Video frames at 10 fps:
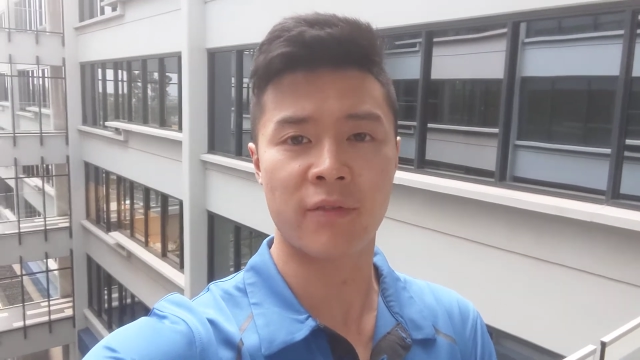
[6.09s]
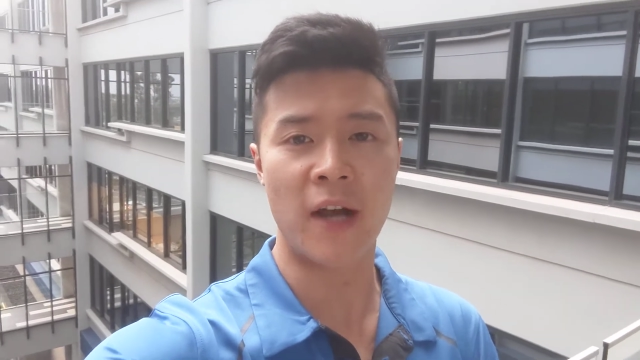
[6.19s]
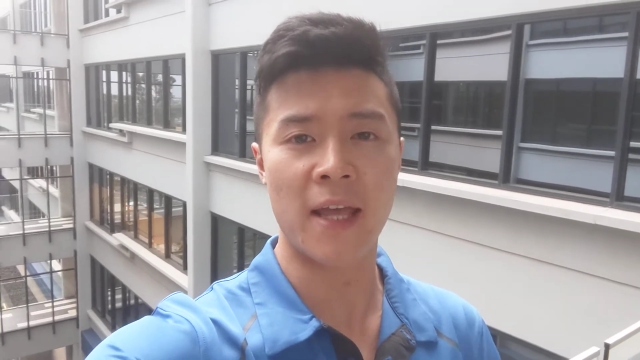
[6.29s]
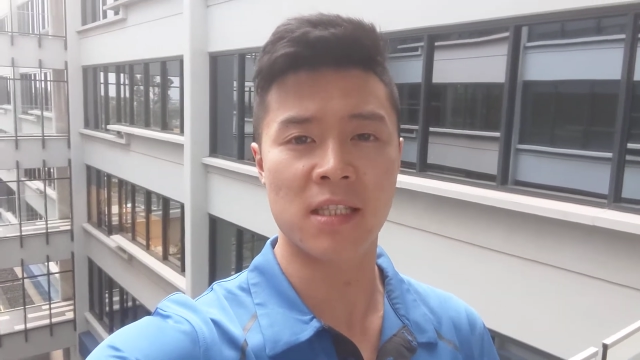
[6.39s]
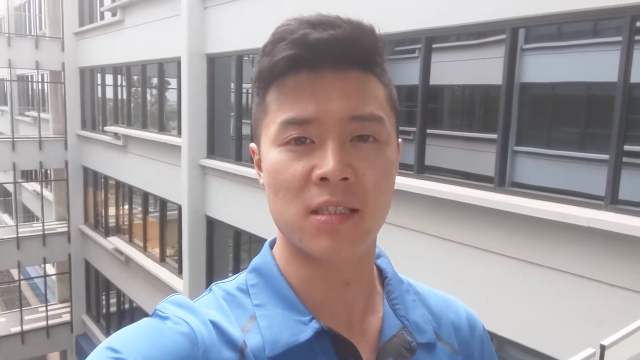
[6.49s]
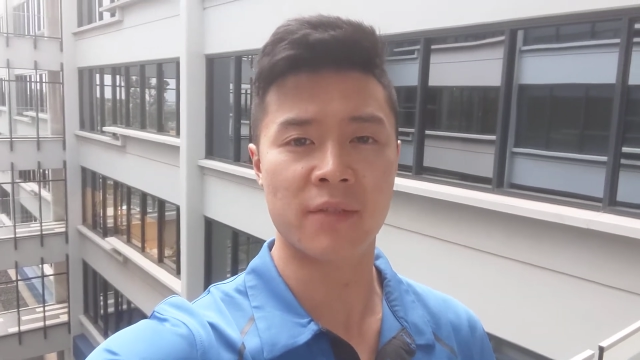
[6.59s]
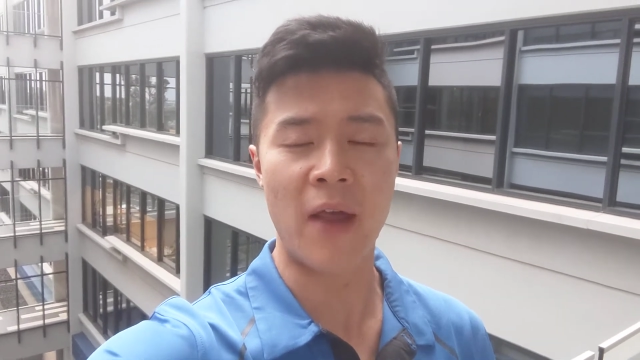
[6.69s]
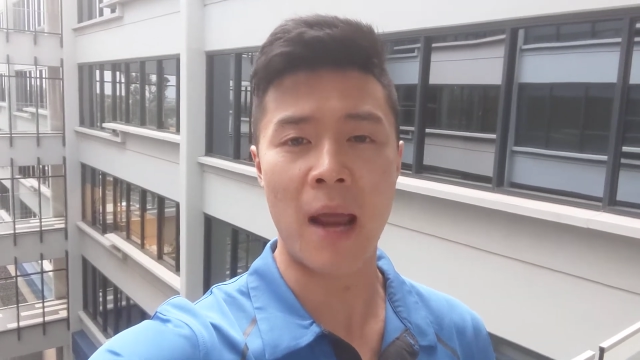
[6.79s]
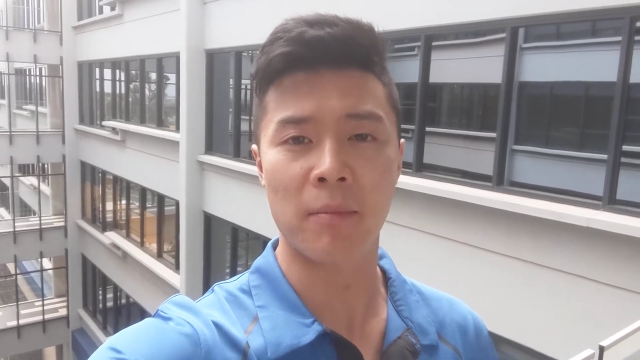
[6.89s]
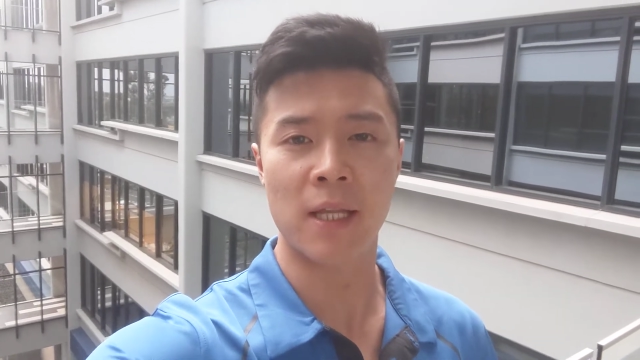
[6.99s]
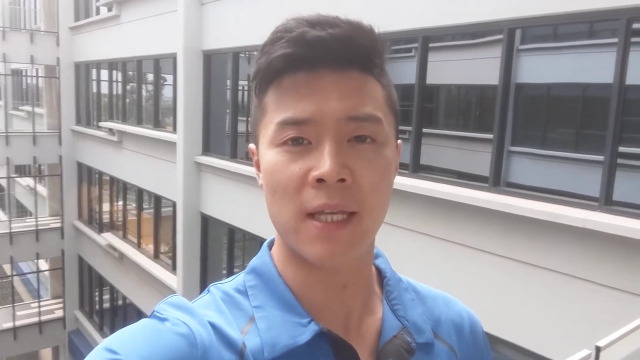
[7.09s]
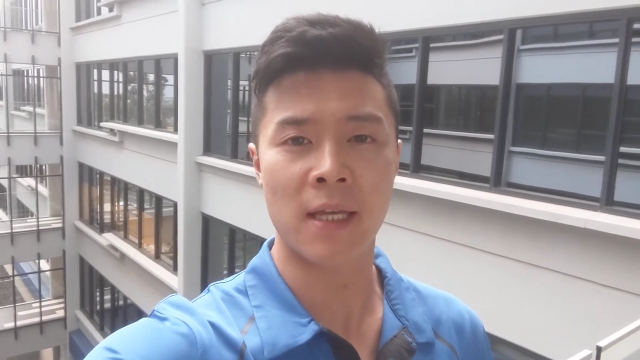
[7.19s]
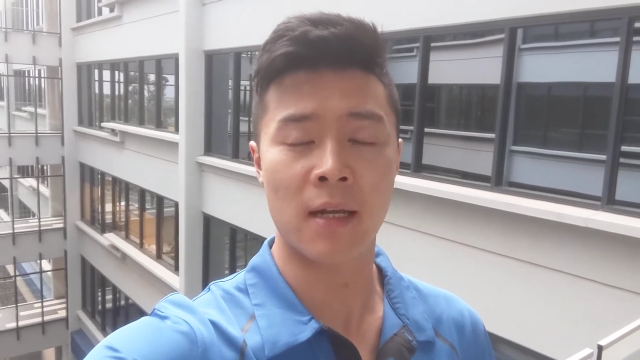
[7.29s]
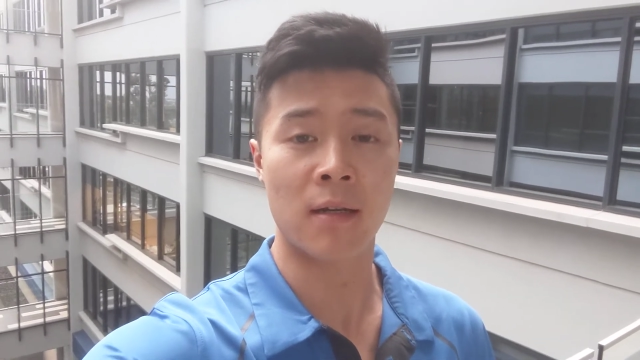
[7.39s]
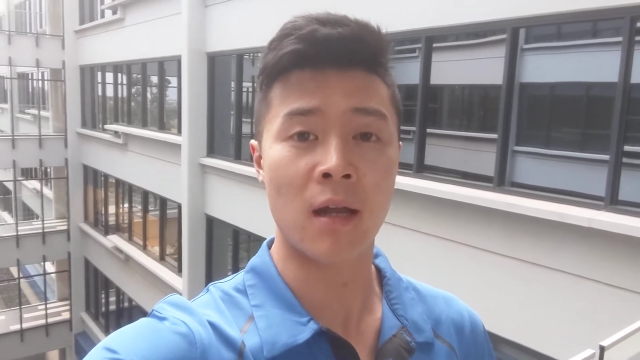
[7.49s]
friends,
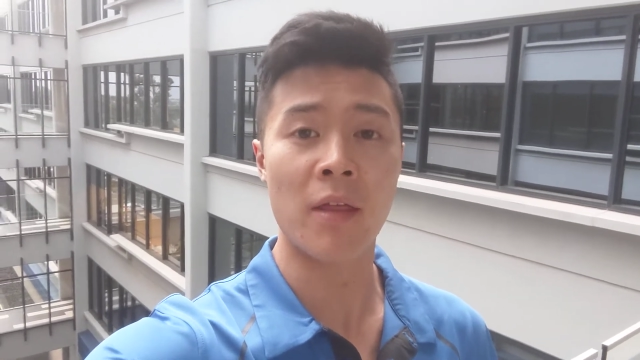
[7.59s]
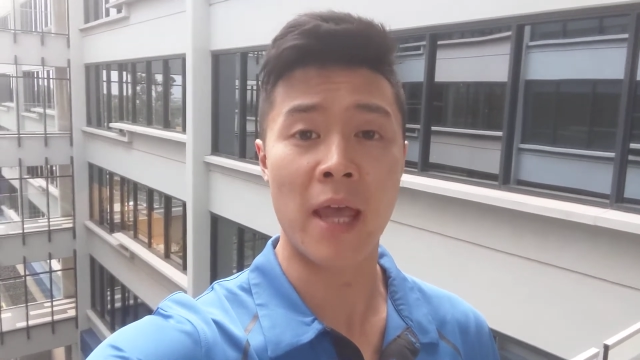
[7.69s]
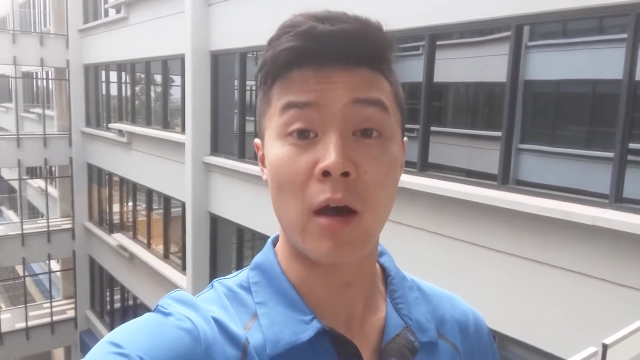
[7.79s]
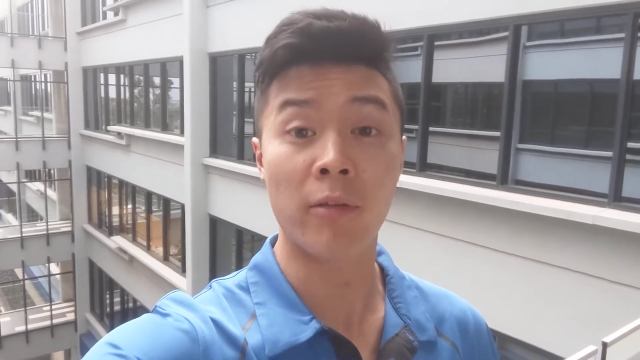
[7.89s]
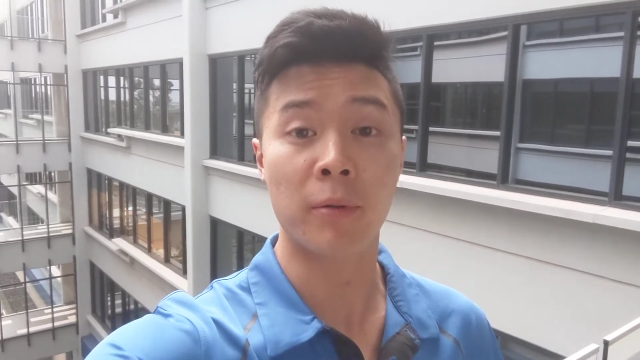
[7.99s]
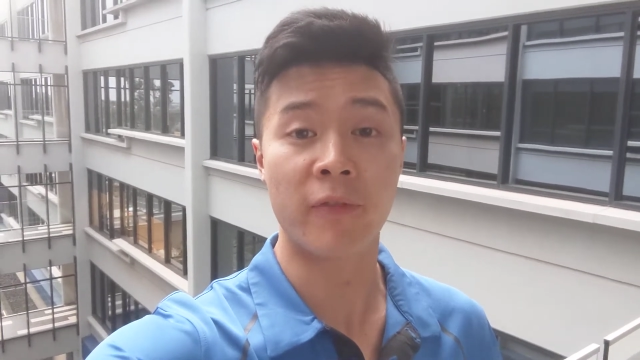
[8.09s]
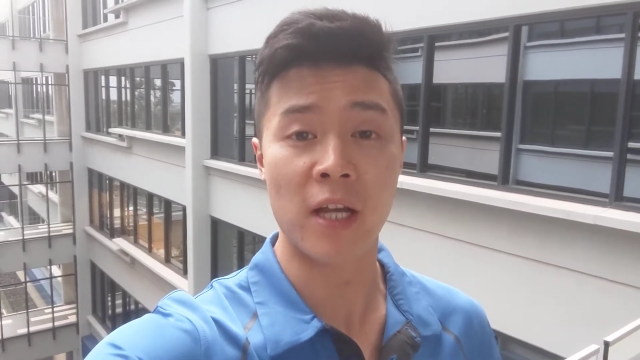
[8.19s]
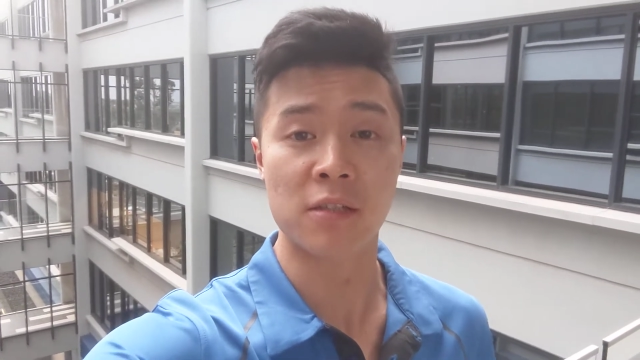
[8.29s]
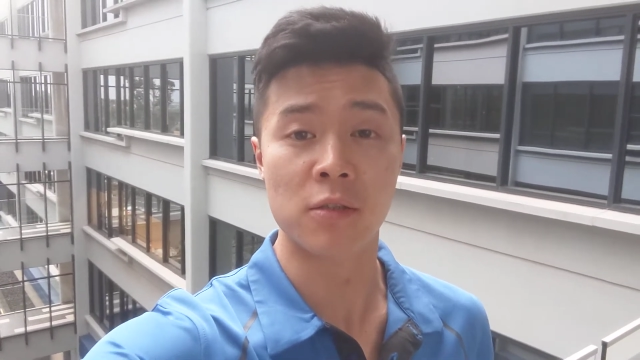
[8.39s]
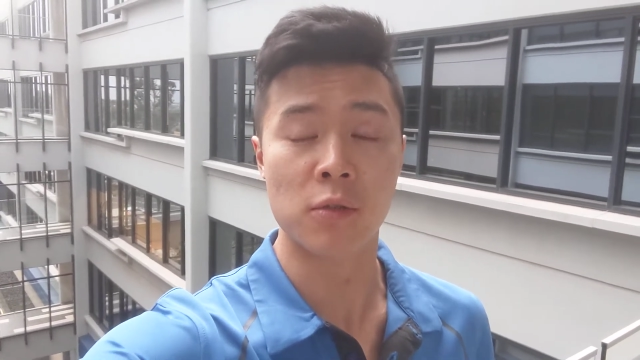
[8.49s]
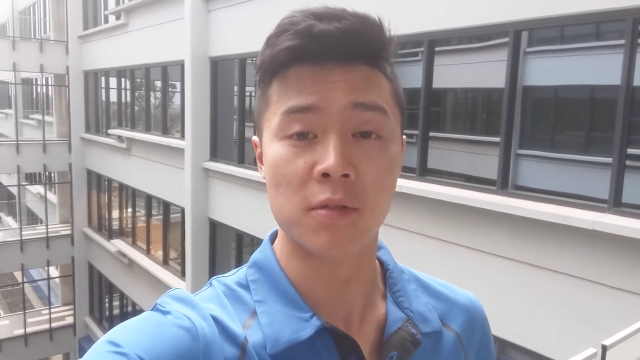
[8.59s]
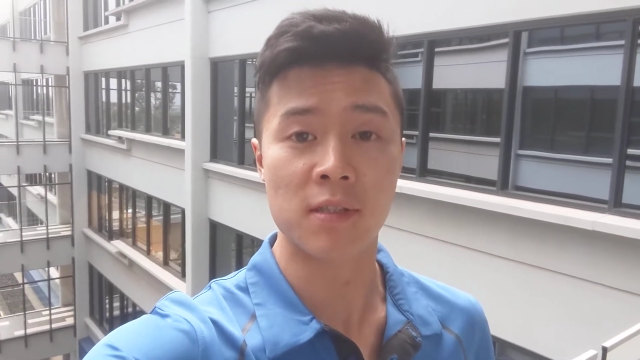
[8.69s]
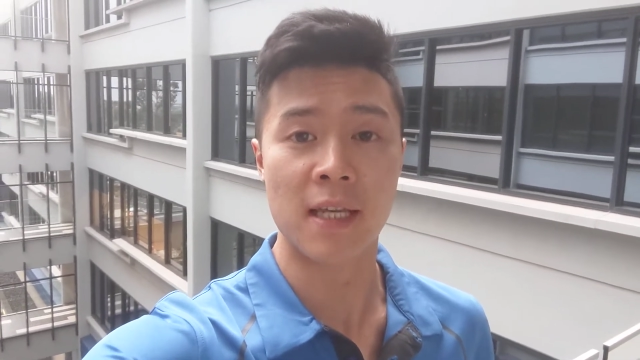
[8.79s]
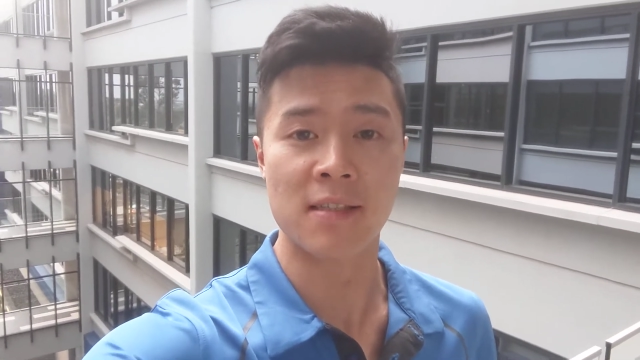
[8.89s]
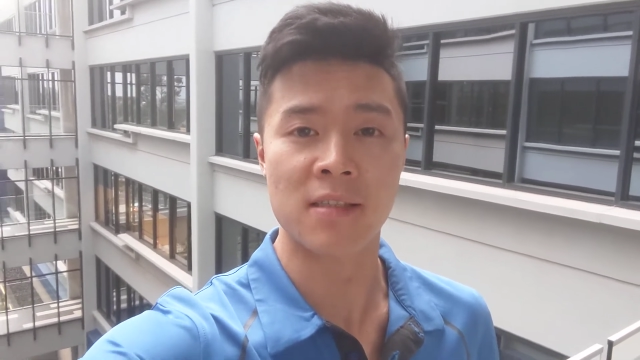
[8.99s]
family, and other health professionals
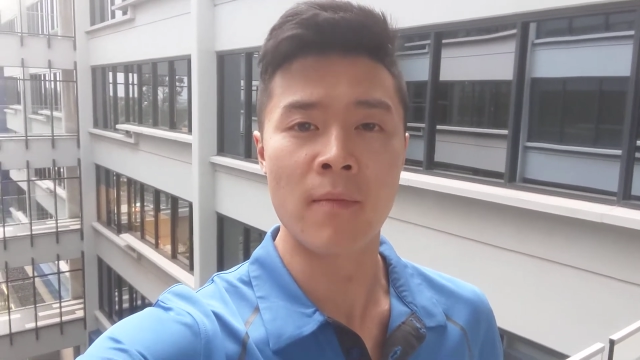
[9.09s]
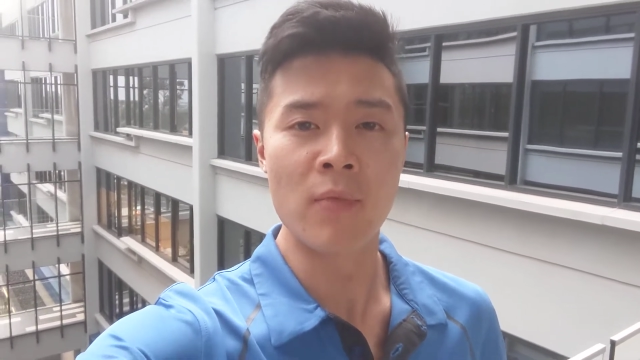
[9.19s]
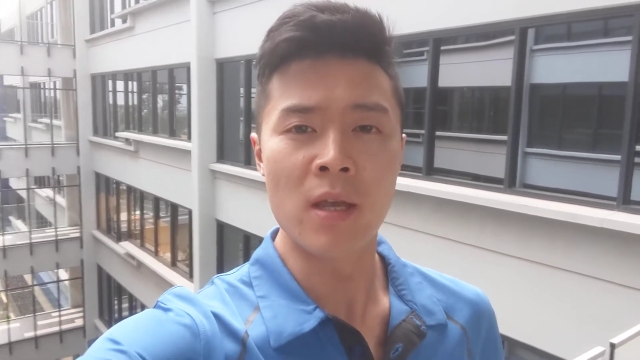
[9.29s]
is,